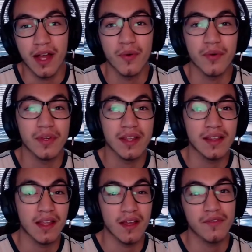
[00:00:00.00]
I would really
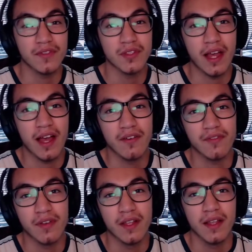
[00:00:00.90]
love to have
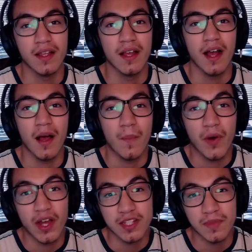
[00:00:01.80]
a
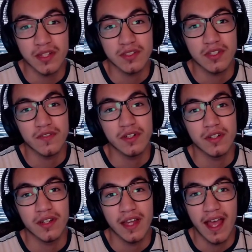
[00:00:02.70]
Proxmox server